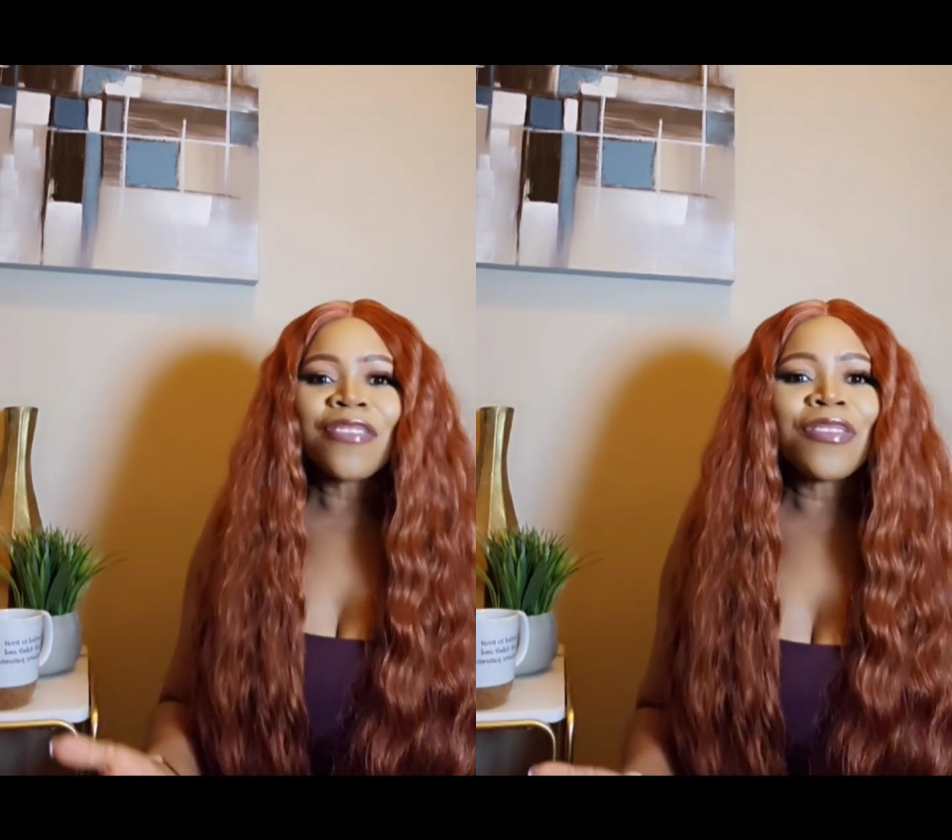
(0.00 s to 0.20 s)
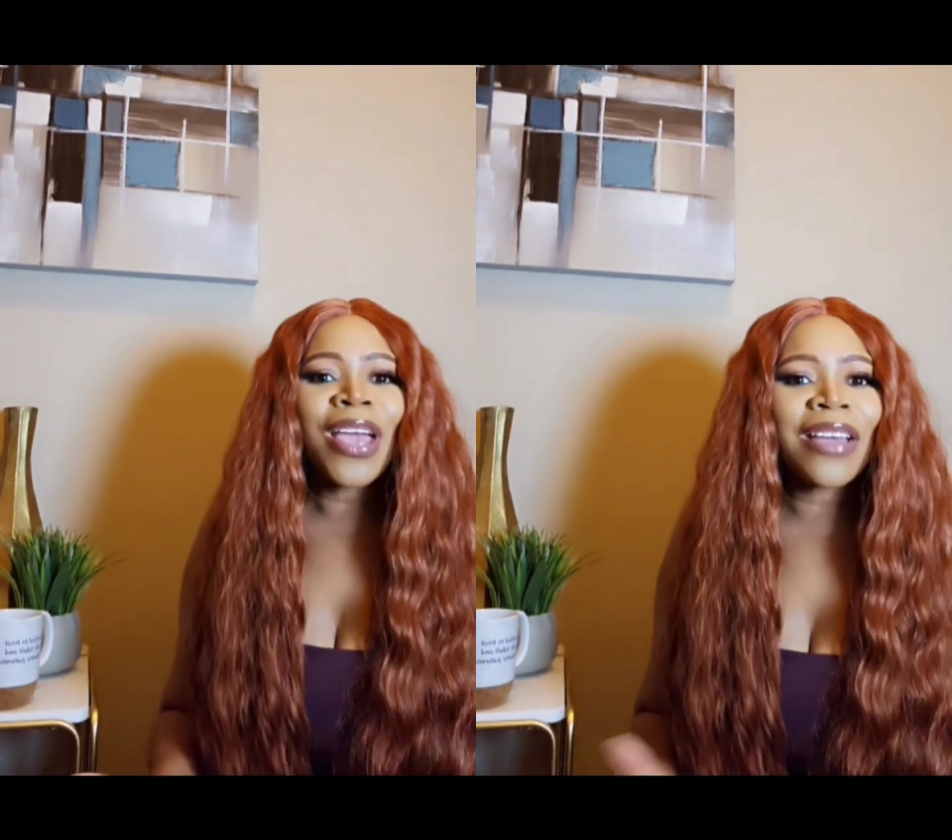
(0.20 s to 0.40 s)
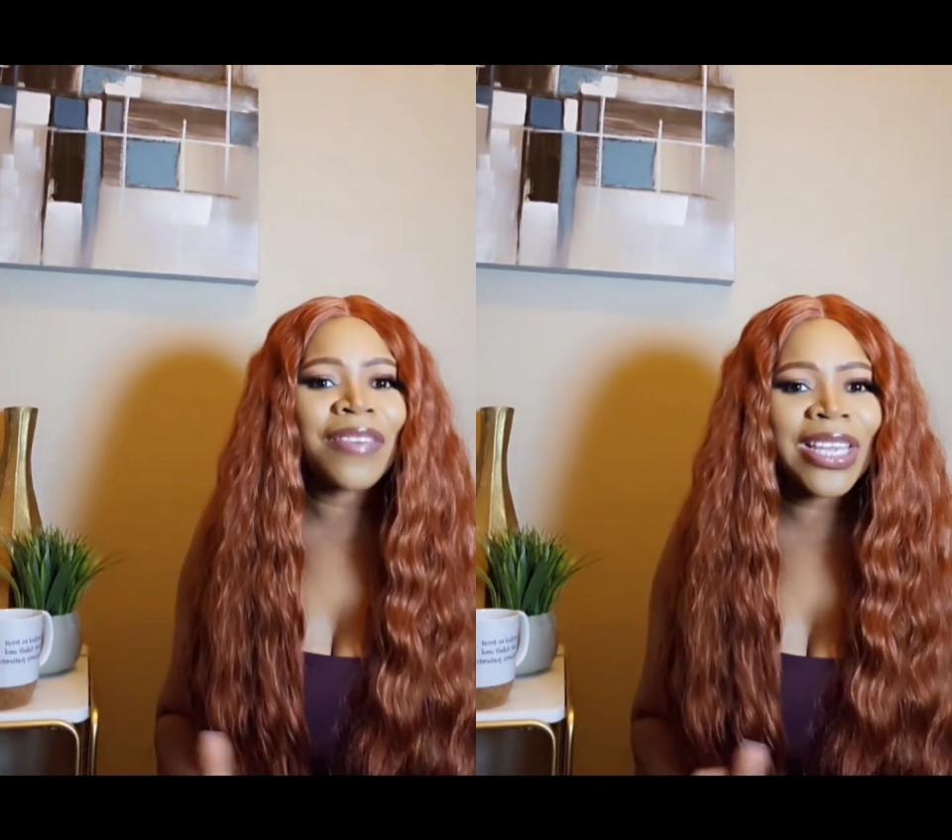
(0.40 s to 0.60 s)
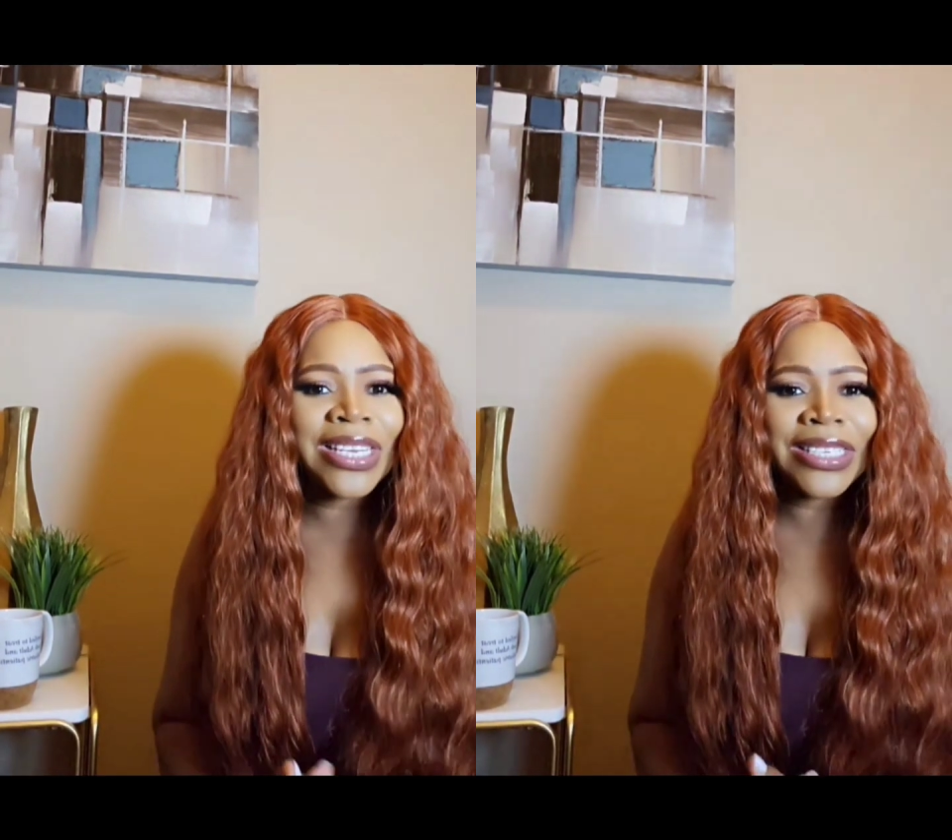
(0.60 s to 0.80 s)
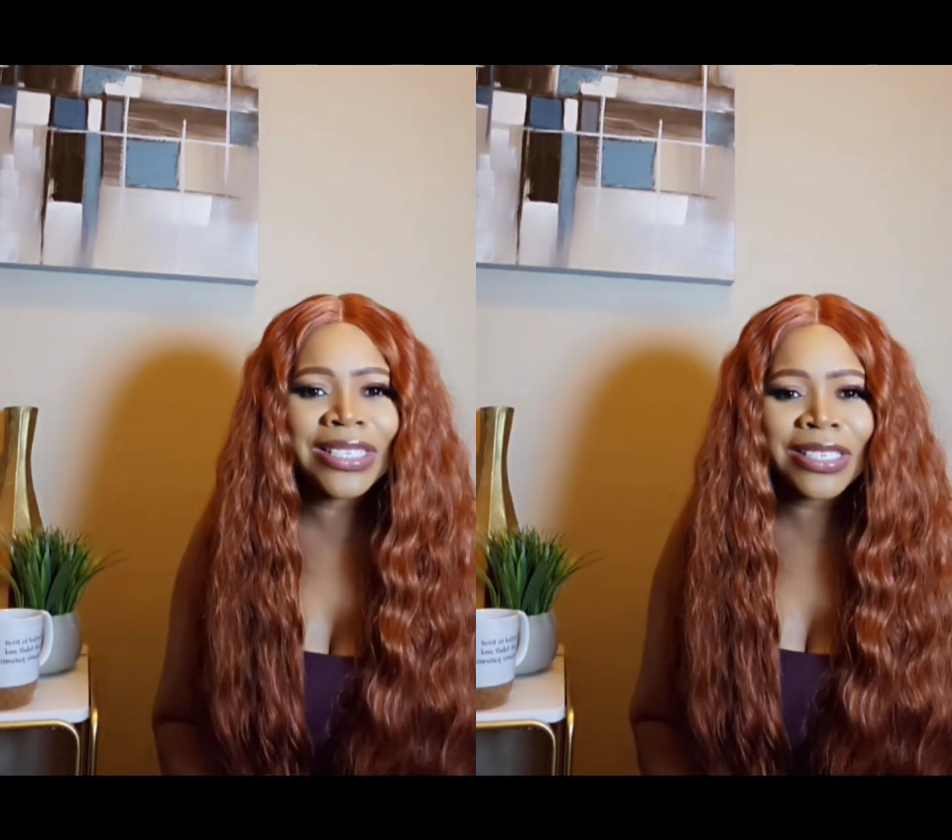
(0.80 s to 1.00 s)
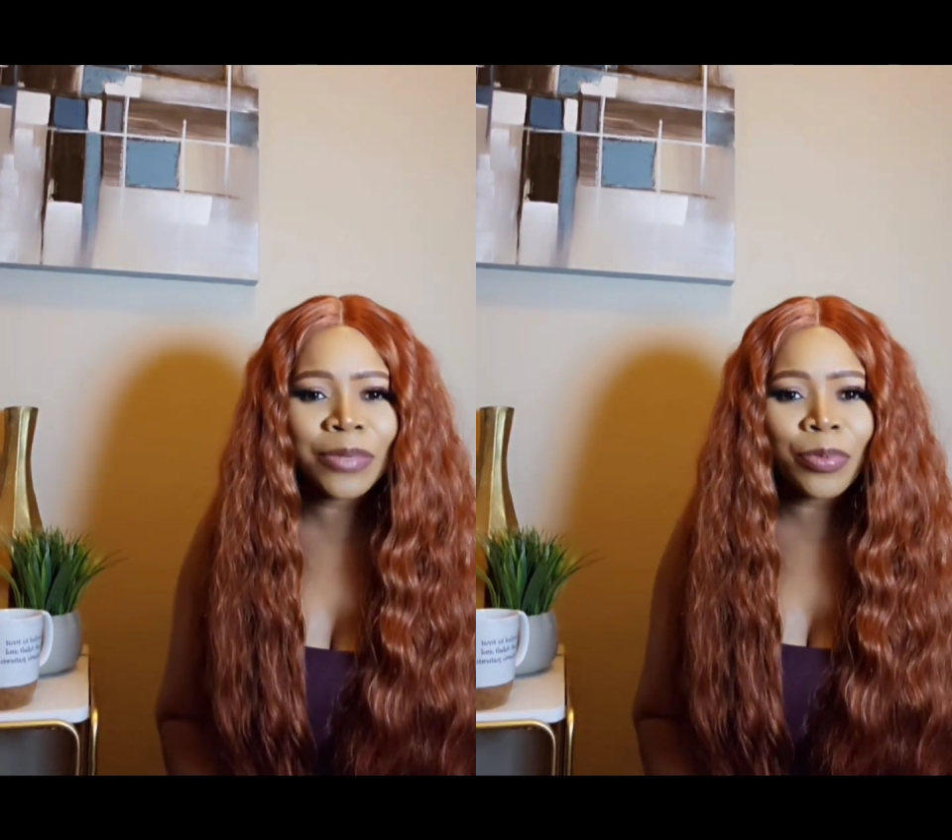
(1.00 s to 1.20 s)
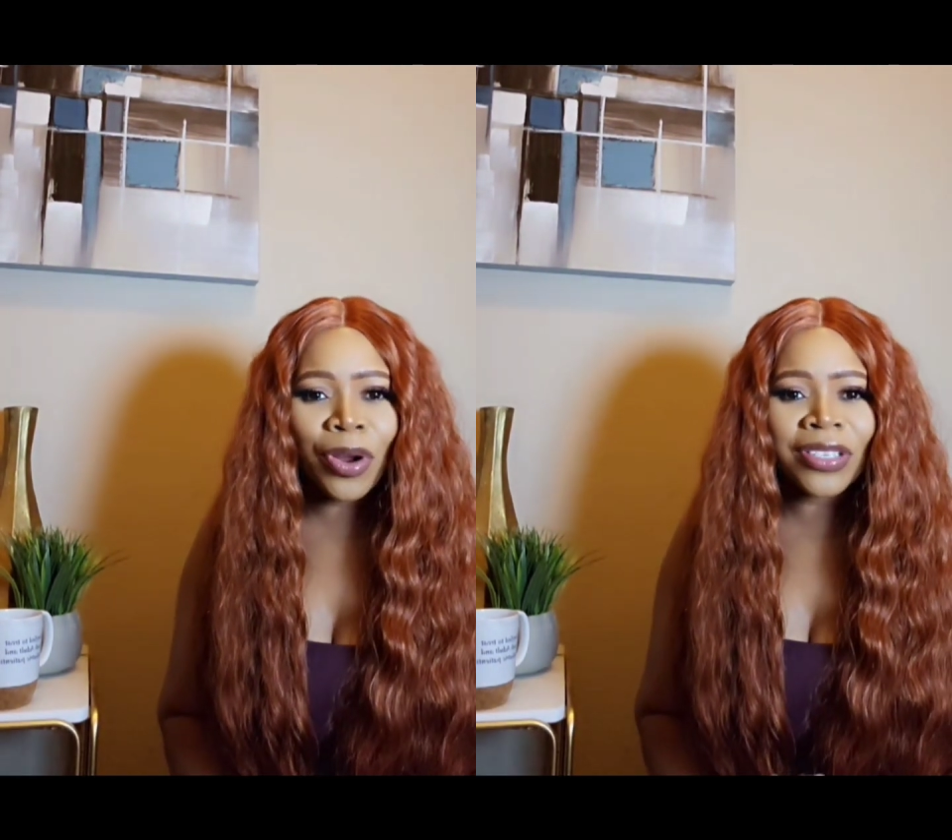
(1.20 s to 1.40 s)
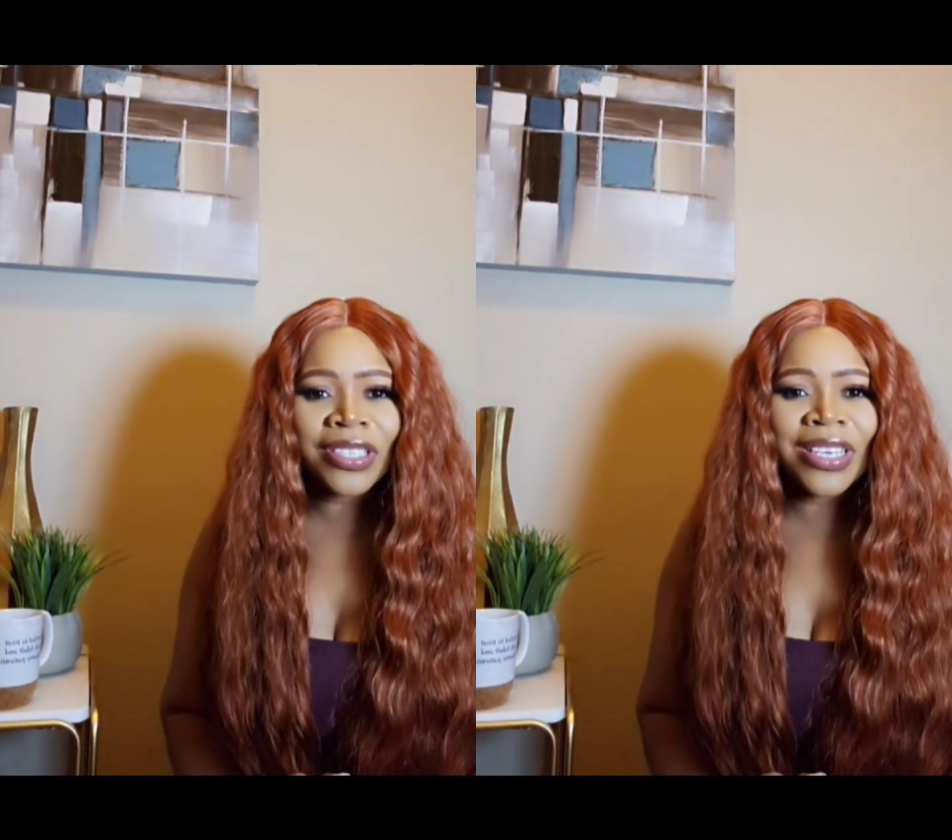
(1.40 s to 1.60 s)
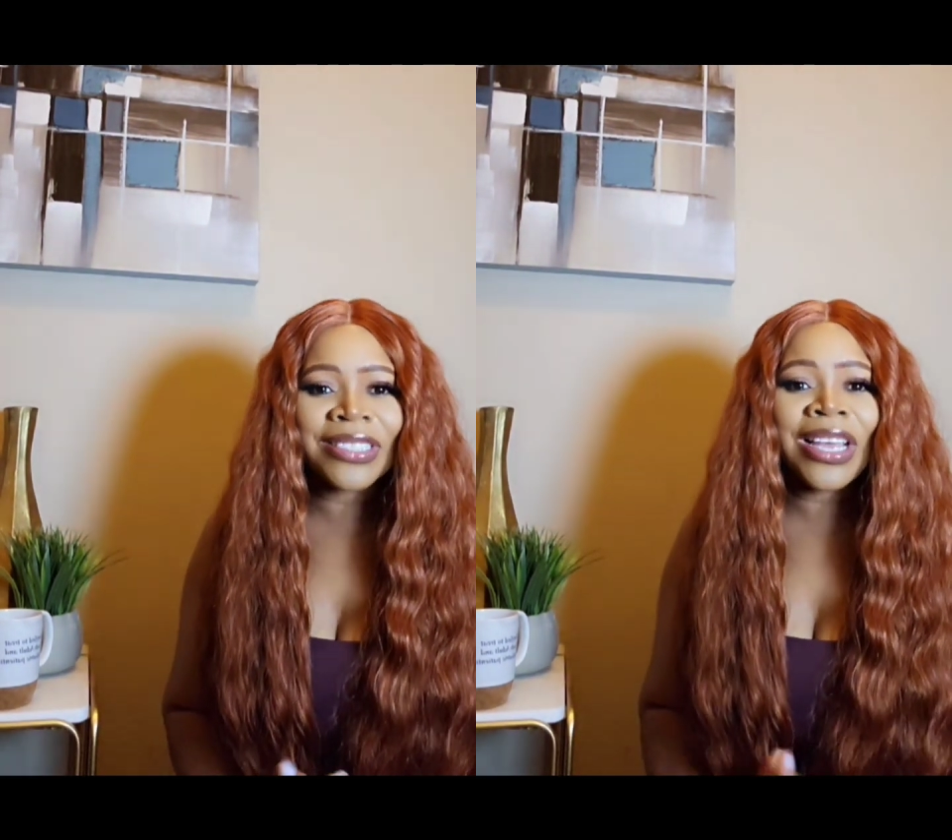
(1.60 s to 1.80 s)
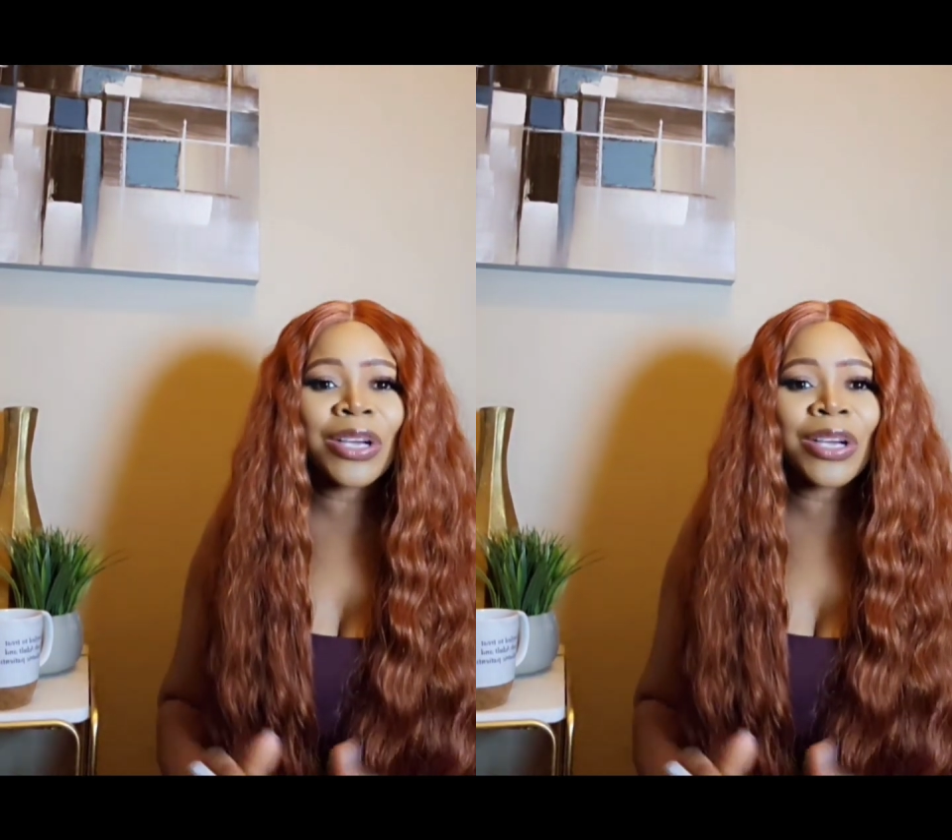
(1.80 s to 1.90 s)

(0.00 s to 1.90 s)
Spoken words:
If you have any disease process